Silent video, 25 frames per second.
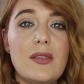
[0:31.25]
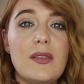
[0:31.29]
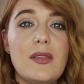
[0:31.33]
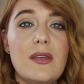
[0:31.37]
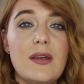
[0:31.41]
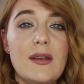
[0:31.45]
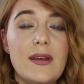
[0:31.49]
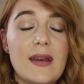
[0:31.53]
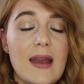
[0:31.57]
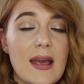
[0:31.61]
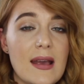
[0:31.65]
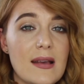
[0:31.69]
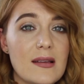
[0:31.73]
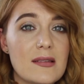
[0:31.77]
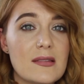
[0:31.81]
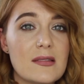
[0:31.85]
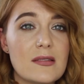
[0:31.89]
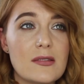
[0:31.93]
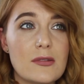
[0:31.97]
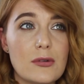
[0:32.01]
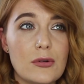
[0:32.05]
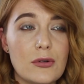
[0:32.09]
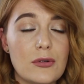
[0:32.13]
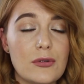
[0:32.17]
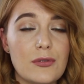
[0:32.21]
the
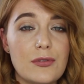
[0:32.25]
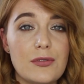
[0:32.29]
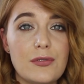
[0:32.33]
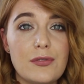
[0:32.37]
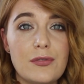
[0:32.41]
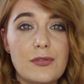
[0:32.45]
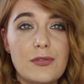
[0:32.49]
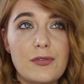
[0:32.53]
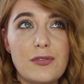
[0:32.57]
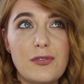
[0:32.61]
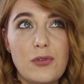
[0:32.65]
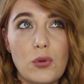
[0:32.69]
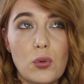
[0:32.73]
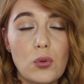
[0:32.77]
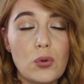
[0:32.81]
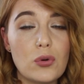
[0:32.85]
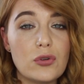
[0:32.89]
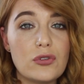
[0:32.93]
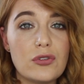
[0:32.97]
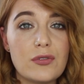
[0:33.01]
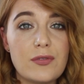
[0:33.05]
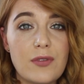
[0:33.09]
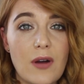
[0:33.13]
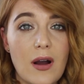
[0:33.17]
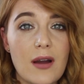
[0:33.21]
next sort of
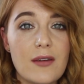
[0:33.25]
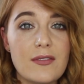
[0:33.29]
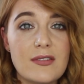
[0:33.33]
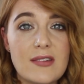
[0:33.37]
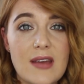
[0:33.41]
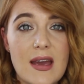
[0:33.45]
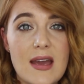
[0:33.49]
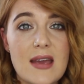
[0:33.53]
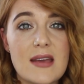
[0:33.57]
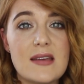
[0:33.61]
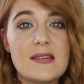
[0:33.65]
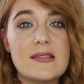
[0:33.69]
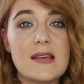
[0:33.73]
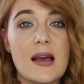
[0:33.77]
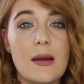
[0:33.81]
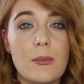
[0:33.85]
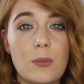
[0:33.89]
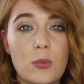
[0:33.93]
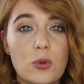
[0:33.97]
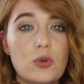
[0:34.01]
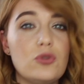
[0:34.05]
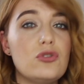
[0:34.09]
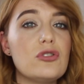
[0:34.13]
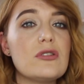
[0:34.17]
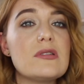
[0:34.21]
4 to 5 days,
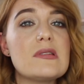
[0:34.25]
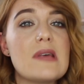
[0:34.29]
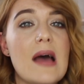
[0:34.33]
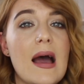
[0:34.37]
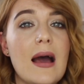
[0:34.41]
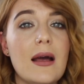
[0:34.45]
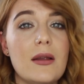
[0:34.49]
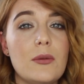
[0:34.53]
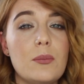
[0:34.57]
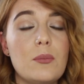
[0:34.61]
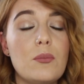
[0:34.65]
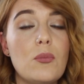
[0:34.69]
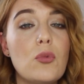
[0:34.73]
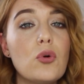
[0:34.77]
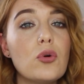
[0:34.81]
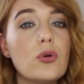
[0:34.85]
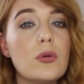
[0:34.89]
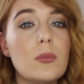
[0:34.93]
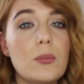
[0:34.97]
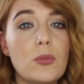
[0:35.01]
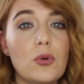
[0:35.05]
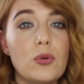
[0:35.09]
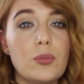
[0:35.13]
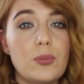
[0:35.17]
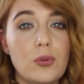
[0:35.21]
and we'll just add
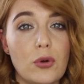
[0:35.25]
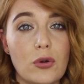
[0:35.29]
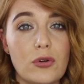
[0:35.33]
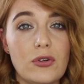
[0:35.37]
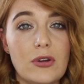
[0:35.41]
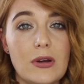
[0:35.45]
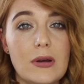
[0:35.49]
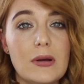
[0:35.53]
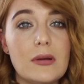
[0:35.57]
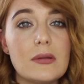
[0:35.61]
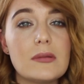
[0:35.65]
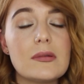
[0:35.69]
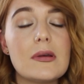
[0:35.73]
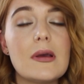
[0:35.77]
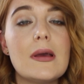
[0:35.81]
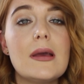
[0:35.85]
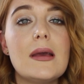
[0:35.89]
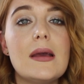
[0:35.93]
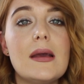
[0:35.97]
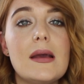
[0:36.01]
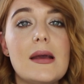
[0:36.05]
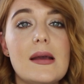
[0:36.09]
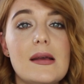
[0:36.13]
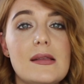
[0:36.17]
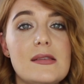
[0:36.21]
more and more product
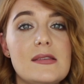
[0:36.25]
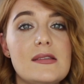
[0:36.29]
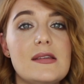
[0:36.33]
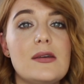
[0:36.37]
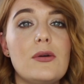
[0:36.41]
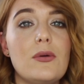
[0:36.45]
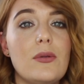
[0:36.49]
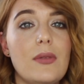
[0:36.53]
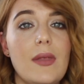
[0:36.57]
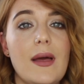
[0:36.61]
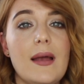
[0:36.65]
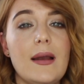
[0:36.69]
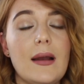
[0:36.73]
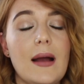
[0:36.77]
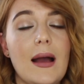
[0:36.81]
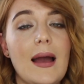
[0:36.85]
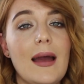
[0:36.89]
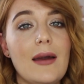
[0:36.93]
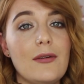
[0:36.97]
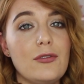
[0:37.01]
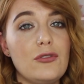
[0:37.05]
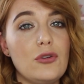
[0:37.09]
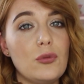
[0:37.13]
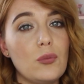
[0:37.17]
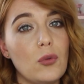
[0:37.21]
until then I
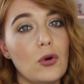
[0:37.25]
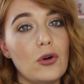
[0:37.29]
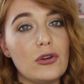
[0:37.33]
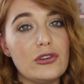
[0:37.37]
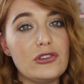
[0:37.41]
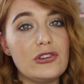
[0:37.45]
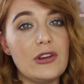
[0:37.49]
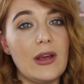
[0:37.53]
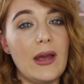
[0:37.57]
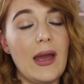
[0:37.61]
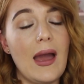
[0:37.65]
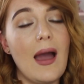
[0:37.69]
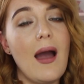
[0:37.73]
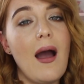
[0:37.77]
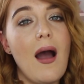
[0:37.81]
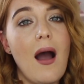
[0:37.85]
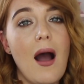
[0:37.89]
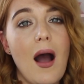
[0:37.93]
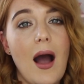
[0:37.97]
have to wash it.